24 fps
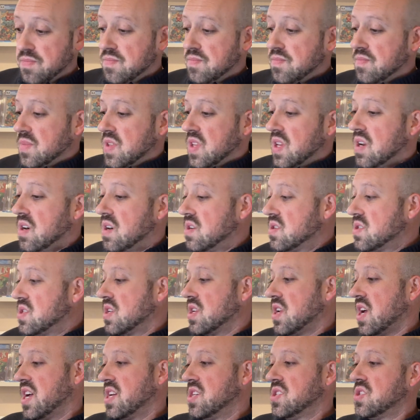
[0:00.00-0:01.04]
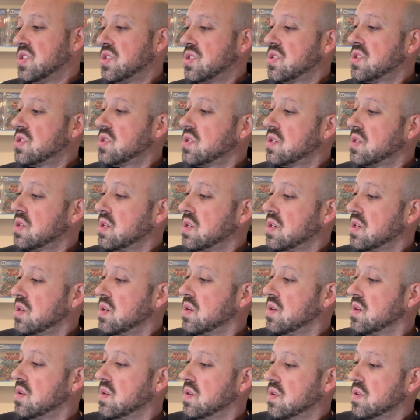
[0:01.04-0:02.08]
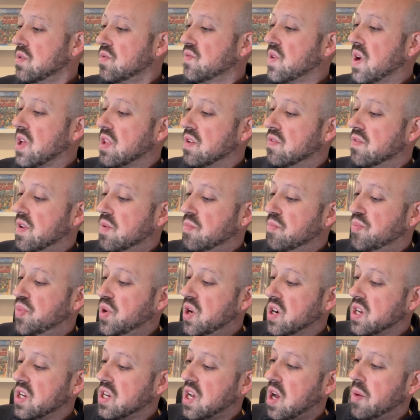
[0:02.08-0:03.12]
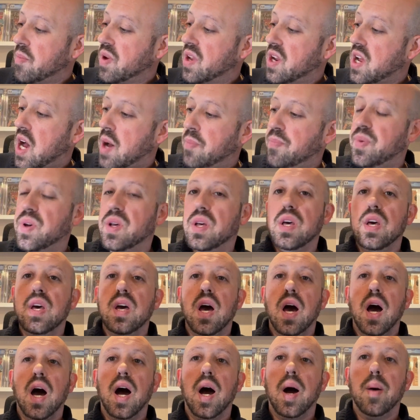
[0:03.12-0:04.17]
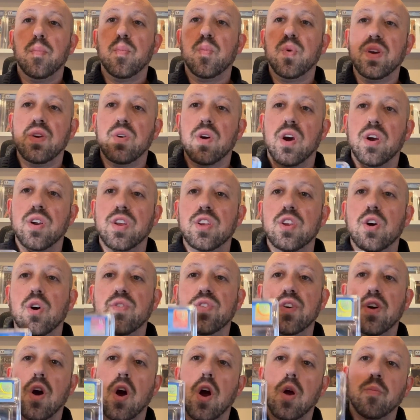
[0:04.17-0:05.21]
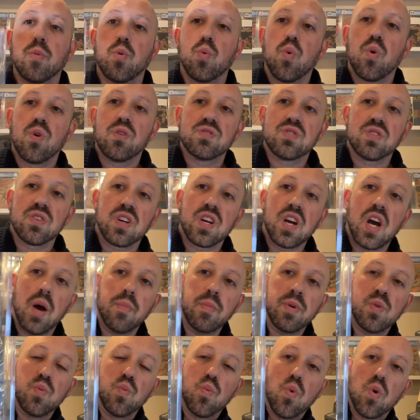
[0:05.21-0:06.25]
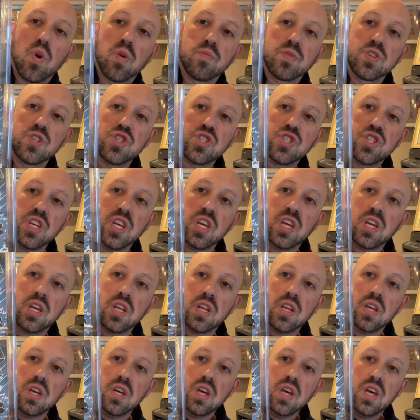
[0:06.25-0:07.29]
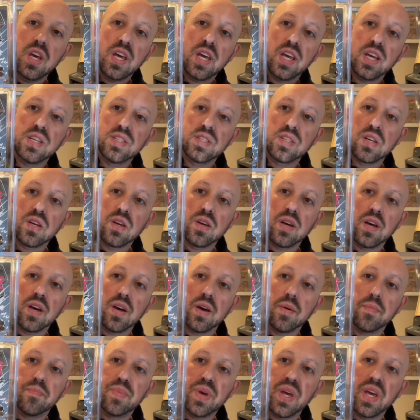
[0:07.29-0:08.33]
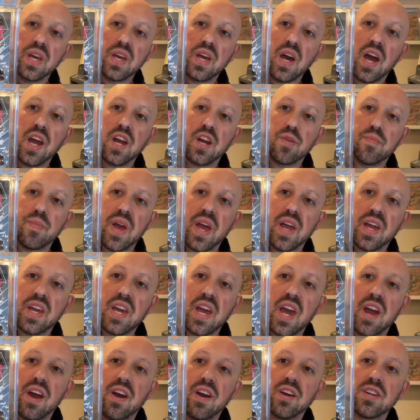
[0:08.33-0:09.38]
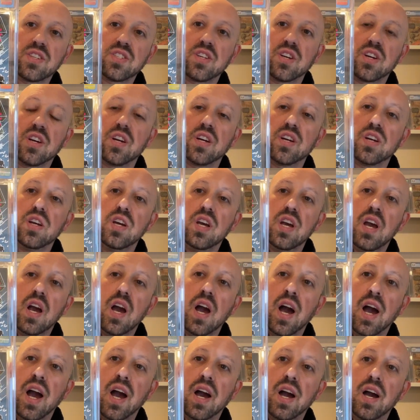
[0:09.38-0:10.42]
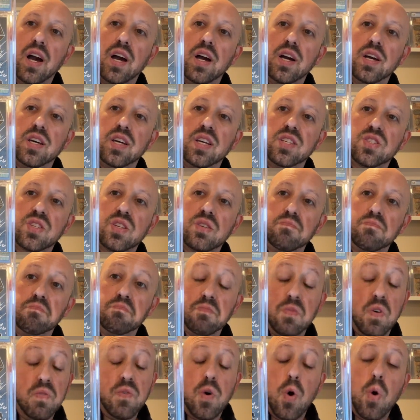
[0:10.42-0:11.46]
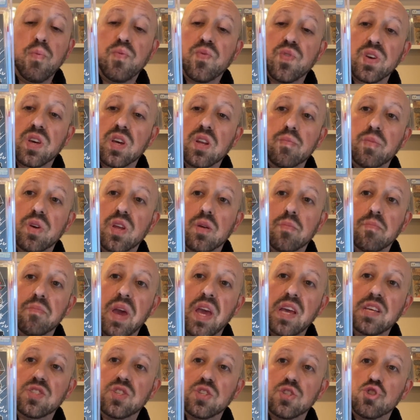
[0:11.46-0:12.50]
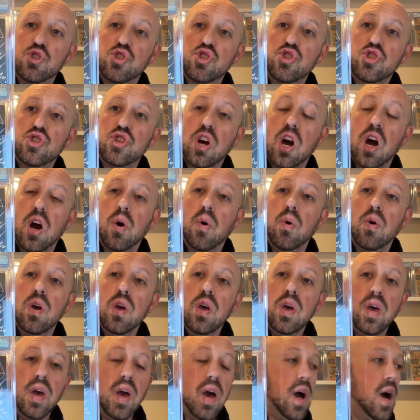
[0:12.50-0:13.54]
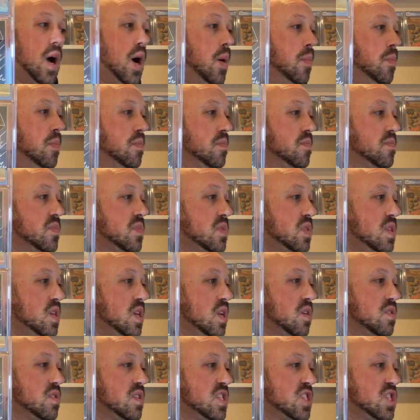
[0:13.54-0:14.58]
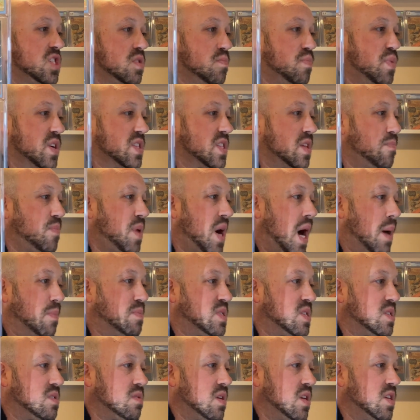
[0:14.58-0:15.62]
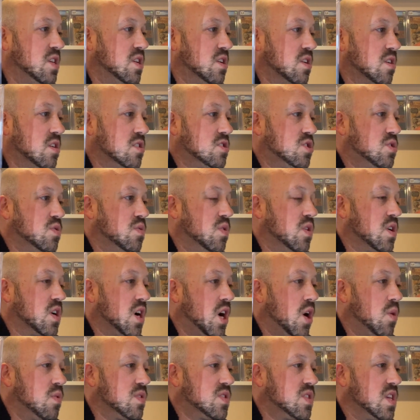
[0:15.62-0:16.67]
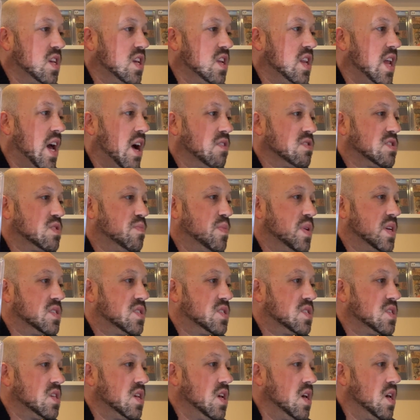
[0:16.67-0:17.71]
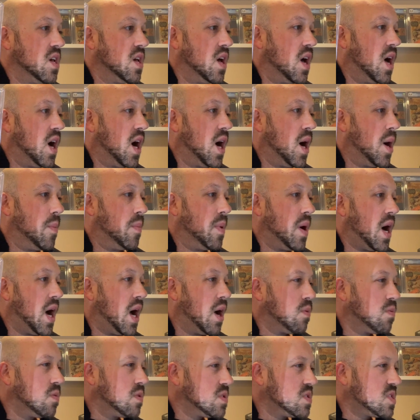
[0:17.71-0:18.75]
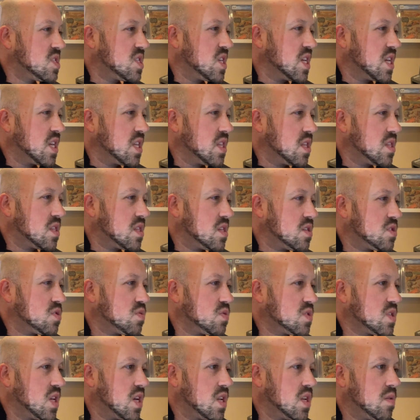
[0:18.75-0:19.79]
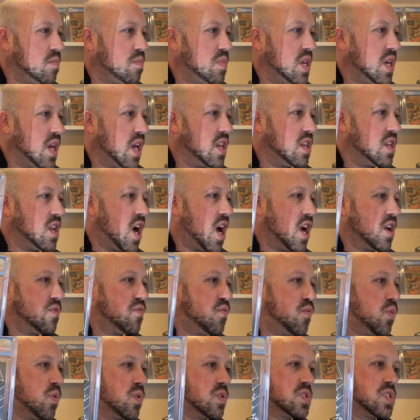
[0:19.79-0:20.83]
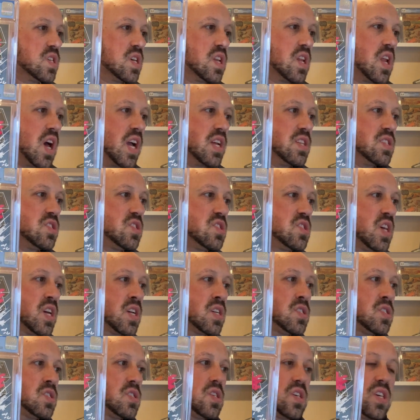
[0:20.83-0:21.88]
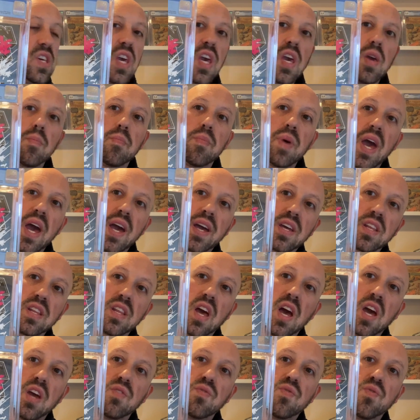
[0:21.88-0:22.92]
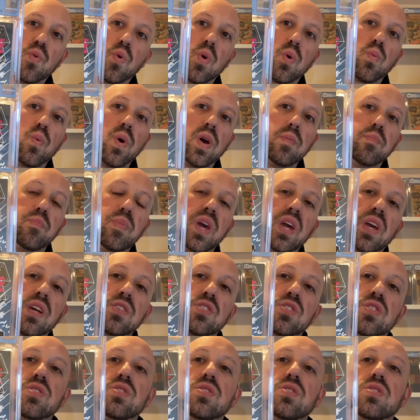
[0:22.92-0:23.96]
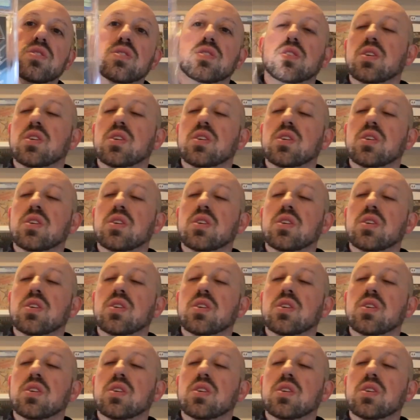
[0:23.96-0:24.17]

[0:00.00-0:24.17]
Here's a nice relevant book coming up. We already know that Armor Wars are coming. War Machine is a big Iron Man character. It's hopefully going to be an amazing show. This is a book that popped a year or two ago with the announcements. I was thinking that this was going to be a 9.4 to 9.6. Came back a 9.4 white pages.